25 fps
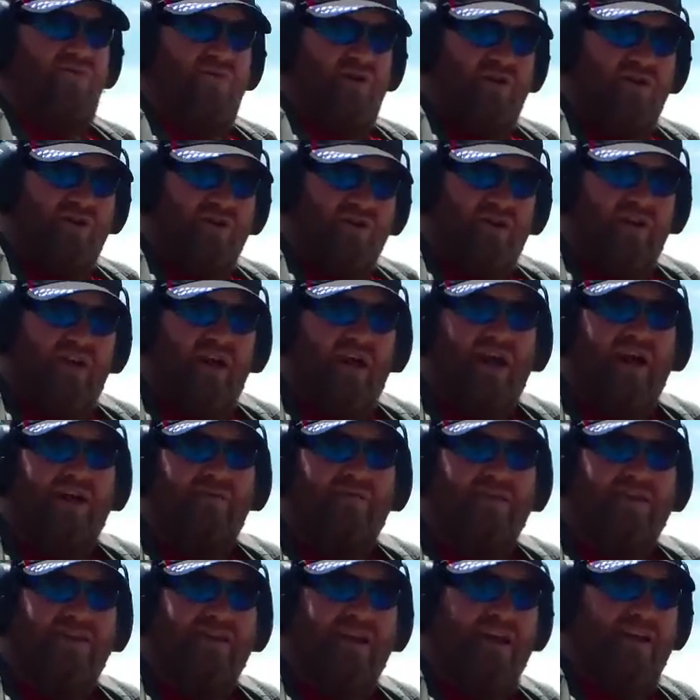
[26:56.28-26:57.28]
what a good
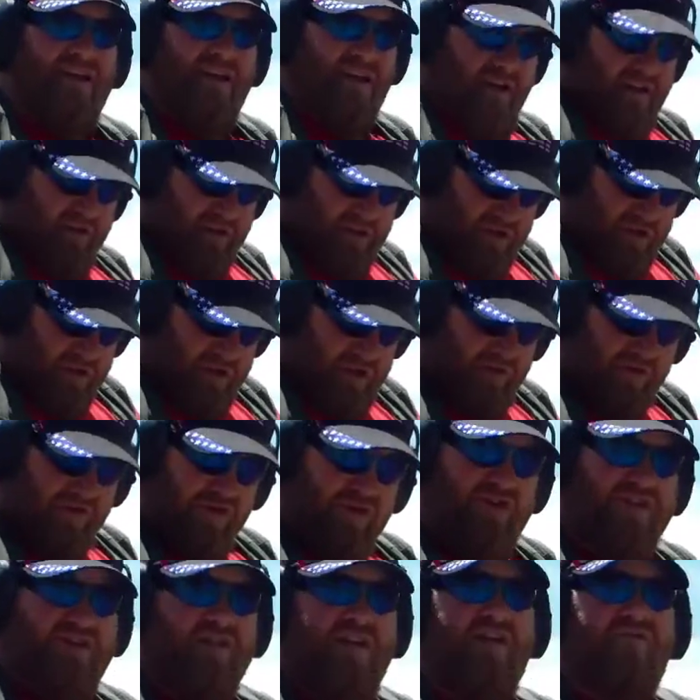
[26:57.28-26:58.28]
habit that is
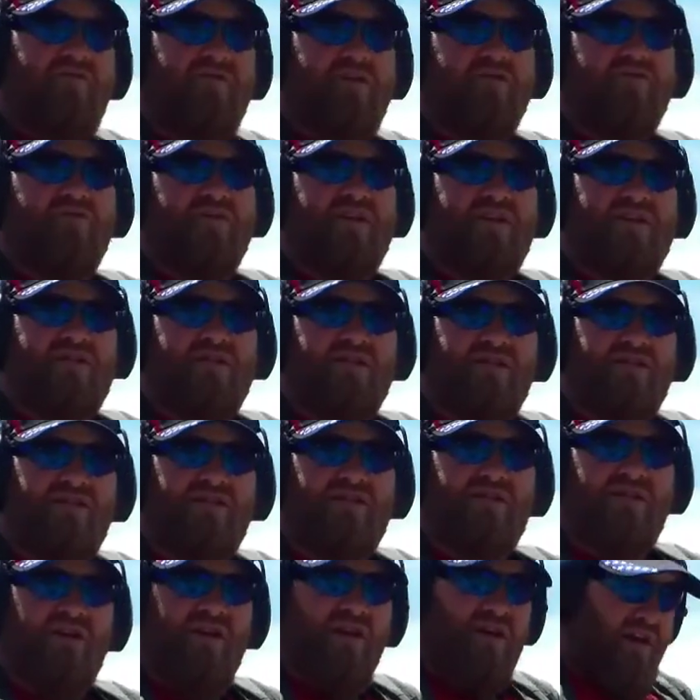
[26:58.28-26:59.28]
for safety
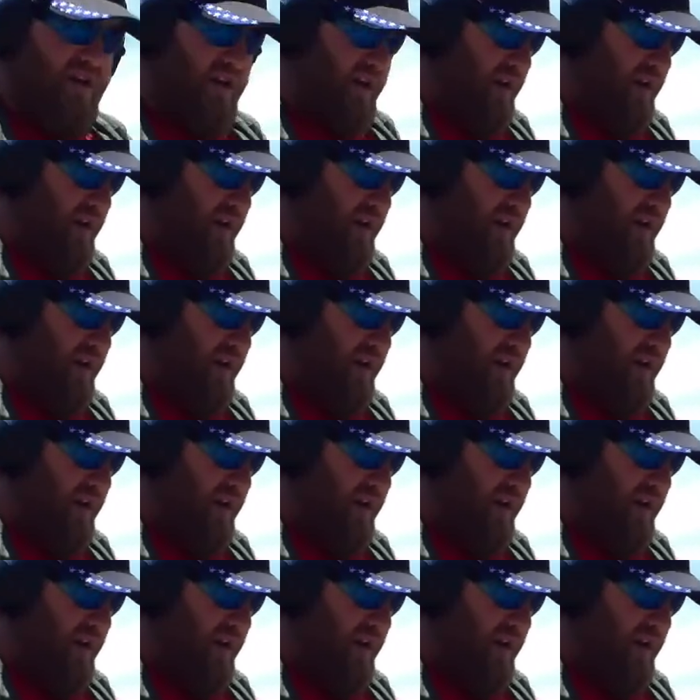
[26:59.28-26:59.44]
reasons